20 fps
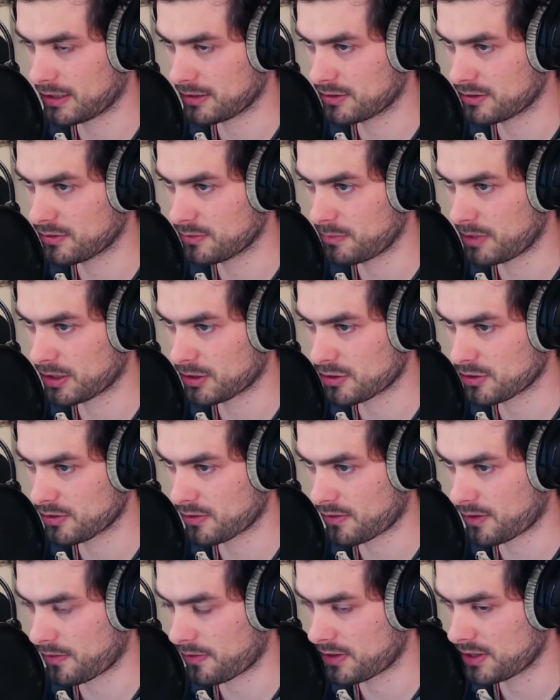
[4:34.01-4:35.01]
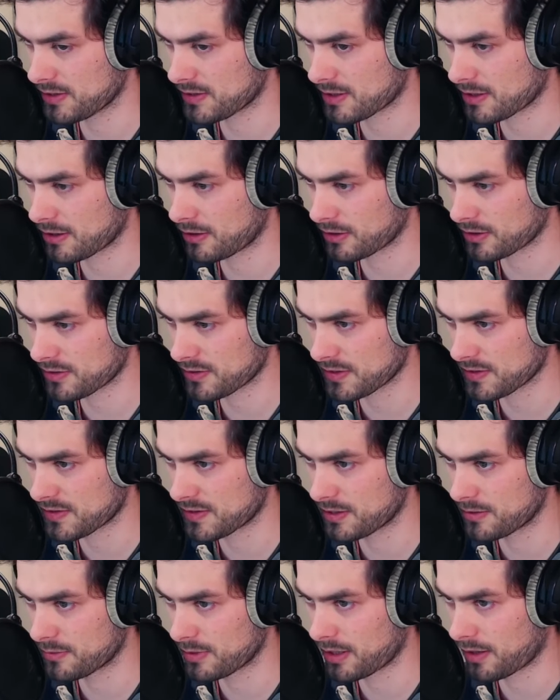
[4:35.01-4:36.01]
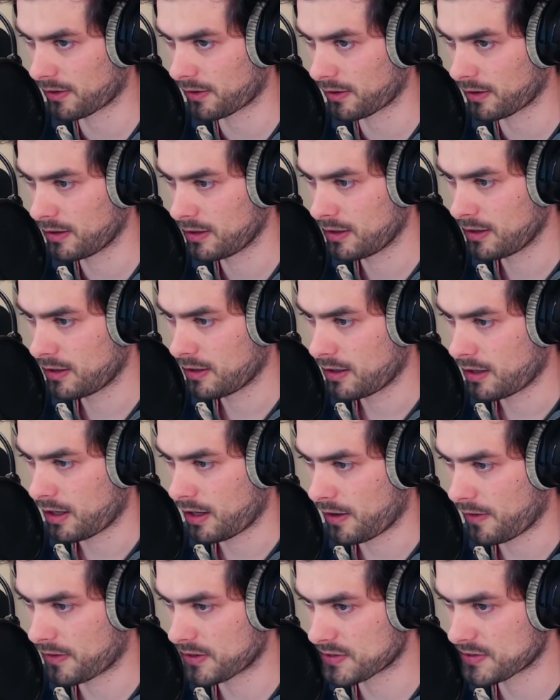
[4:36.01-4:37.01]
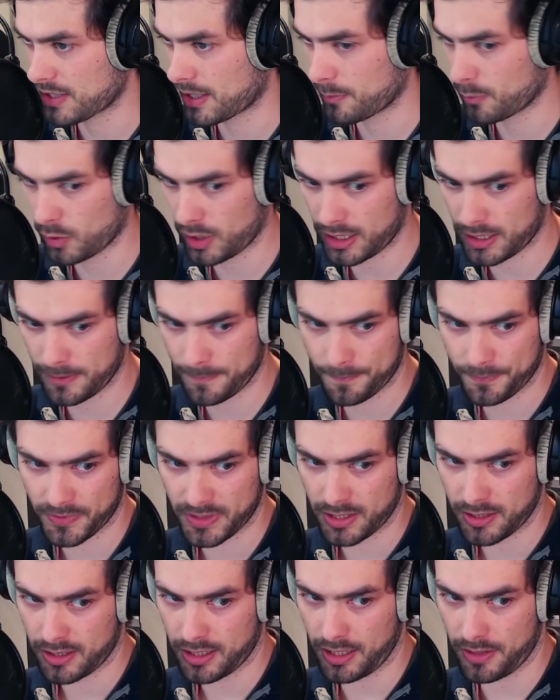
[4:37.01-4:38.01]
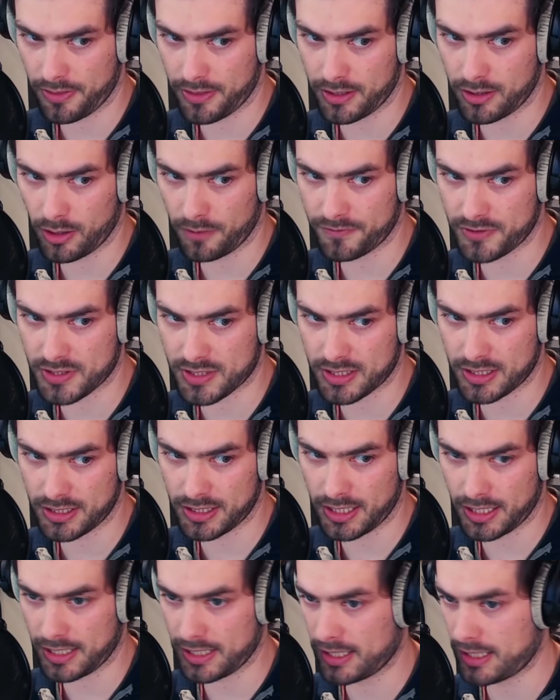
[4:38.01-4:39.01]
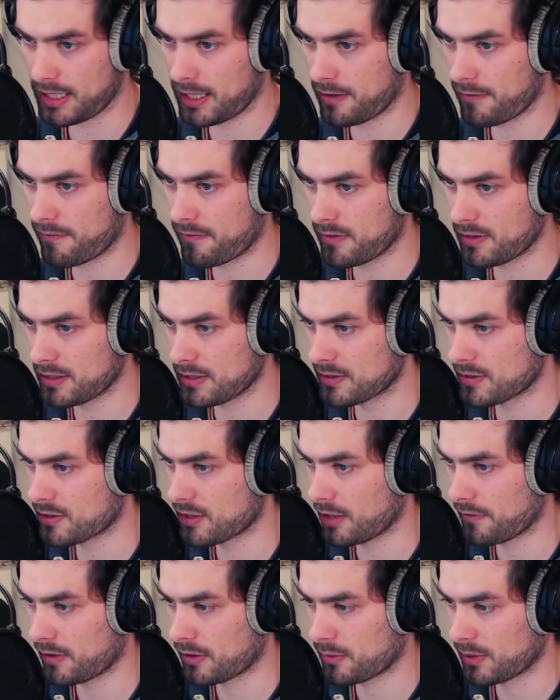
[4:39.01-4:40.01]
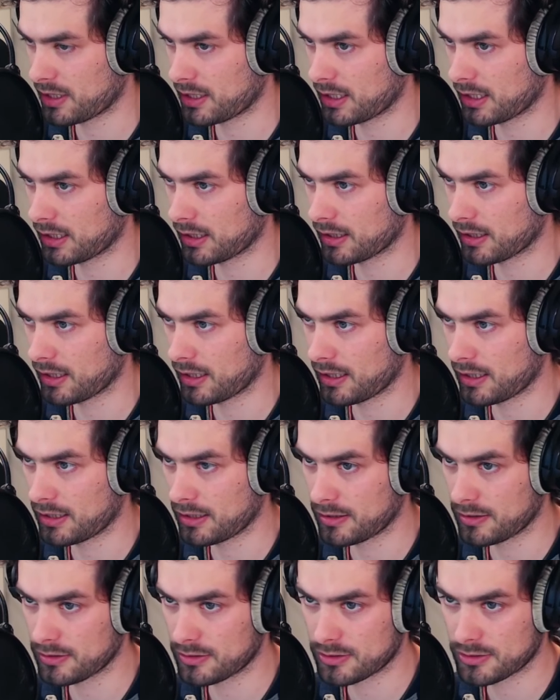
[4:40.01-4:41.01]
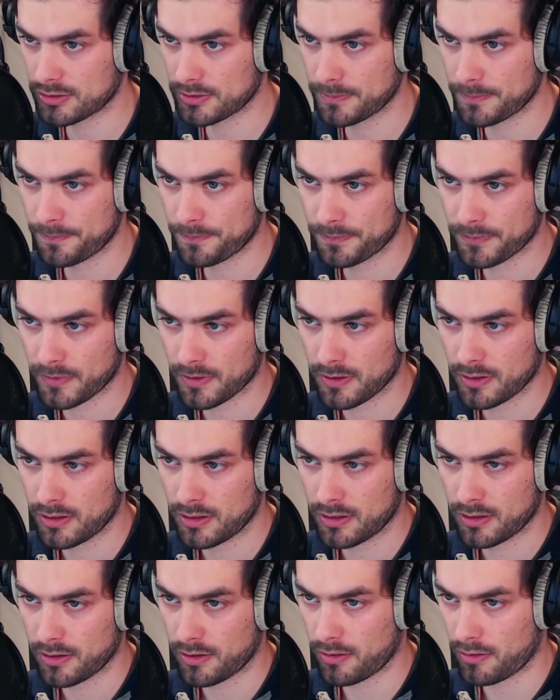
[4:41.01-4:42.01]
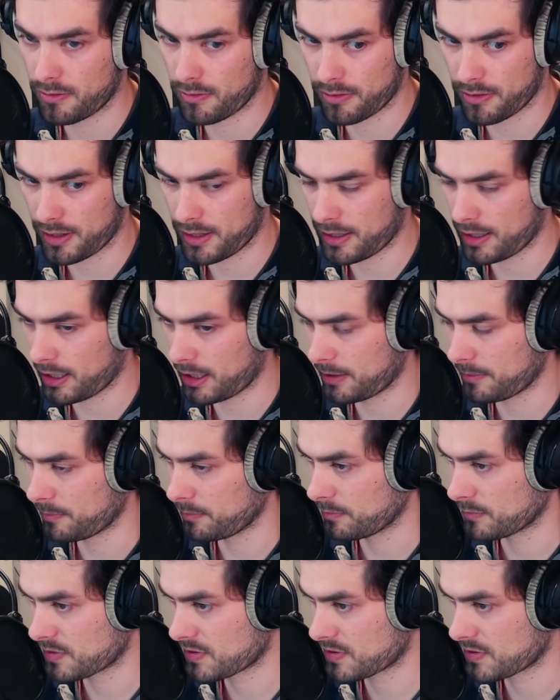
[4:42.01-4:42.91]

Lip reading: to make sure that these clocks are still running the same way. And then obviously I have the server running and there I'm